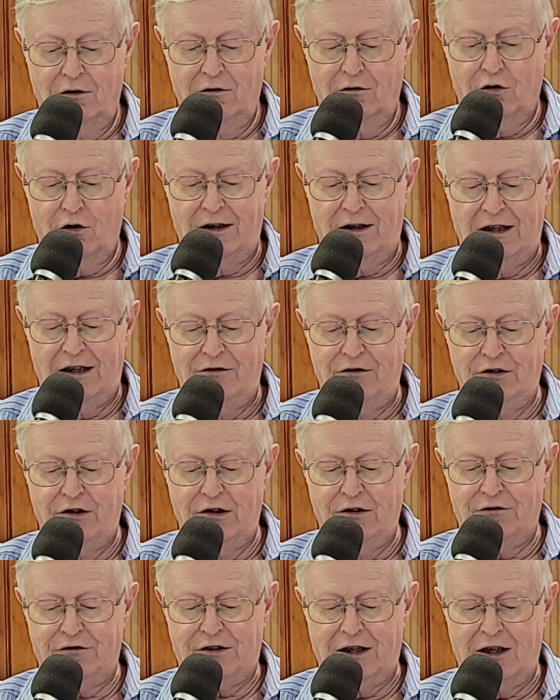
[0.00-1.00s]
For even
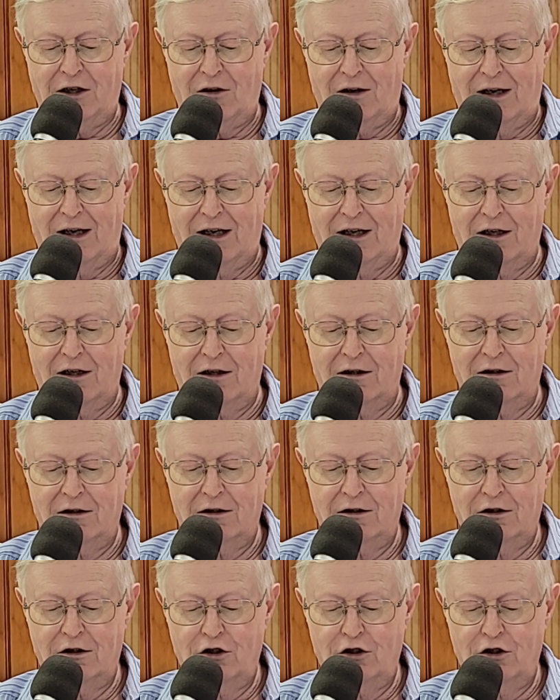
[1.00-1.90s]
if there are